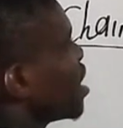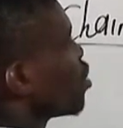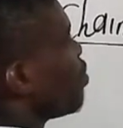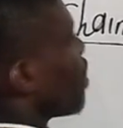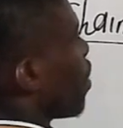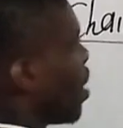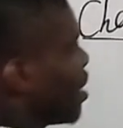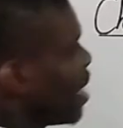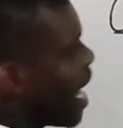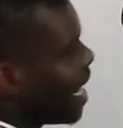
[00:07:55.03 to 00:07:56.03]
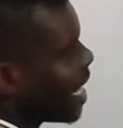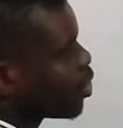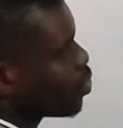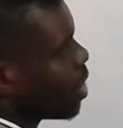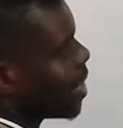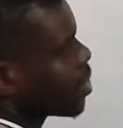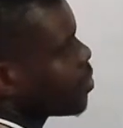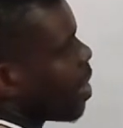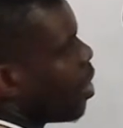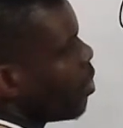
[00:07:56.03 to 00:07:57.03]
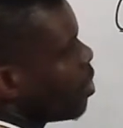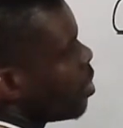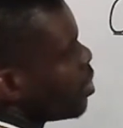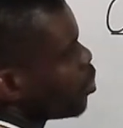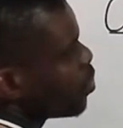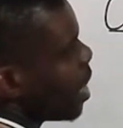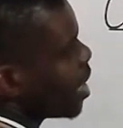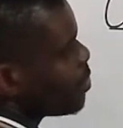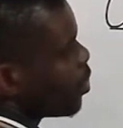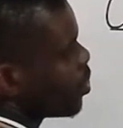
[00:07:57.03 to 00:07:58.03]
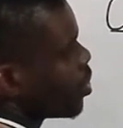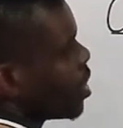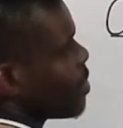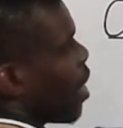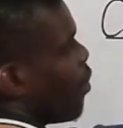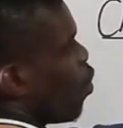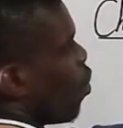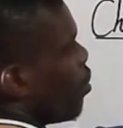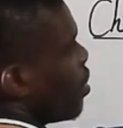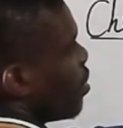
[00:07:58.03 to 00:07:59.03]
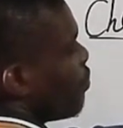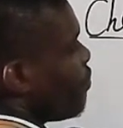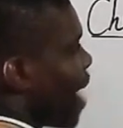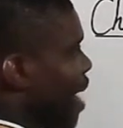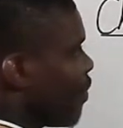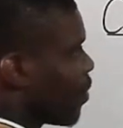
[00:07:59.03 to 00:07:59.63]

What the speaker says: raised to power, yeah, like 2x plus 3 raised to 5,